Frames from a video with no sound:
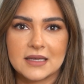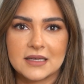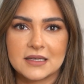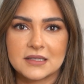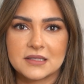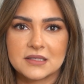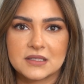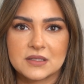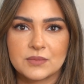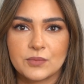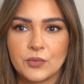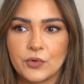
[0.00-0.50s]

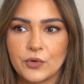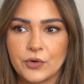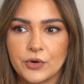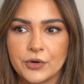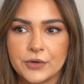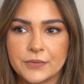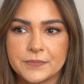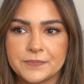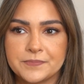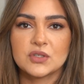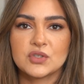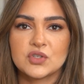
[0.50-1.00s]
It's
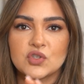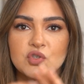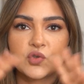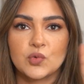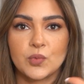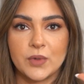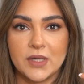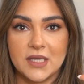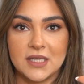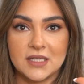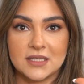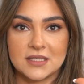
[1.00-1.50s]
more
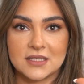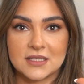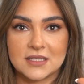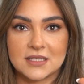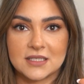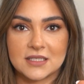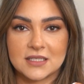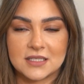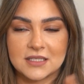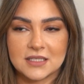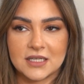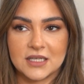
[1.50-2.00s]

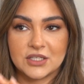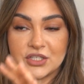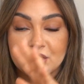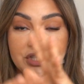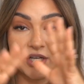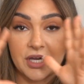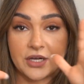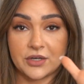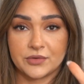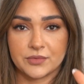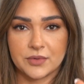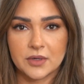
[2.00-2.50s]
sweet in
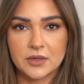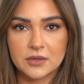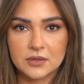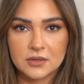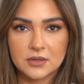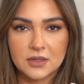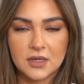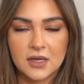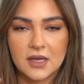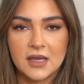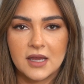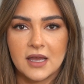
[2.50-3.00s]

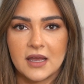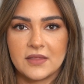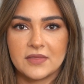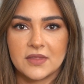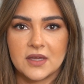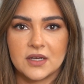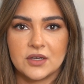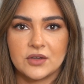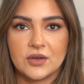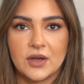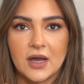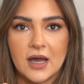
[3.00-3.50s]
general, and
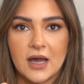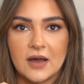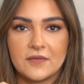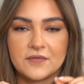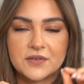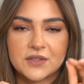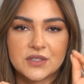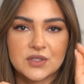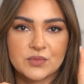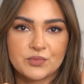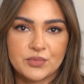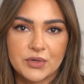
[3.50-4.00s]
then you have a
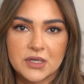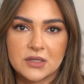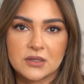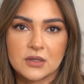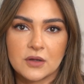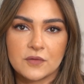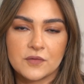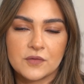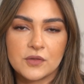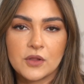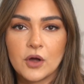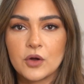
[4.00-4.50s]
sprinkle
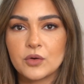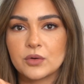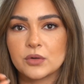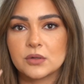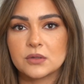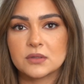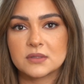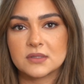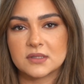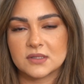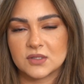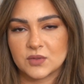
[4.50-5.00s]
of
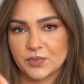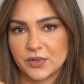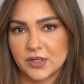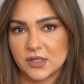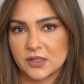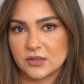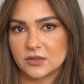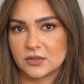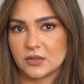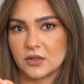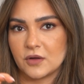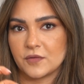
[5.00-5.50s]
florals, a
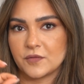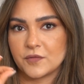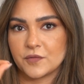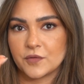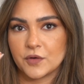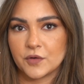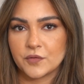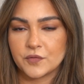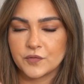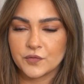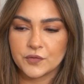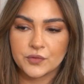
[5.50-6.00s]
sprinkle of
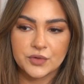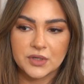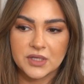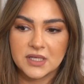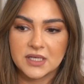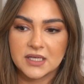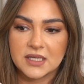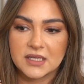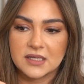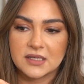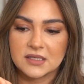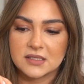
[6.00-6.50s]

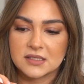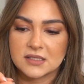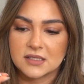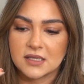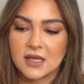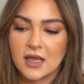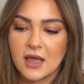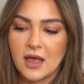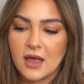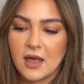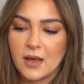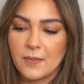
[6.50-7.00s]
fruitiness,
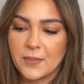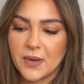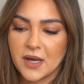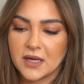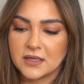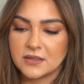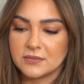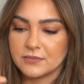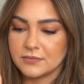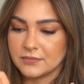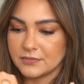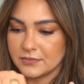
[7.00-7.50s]
but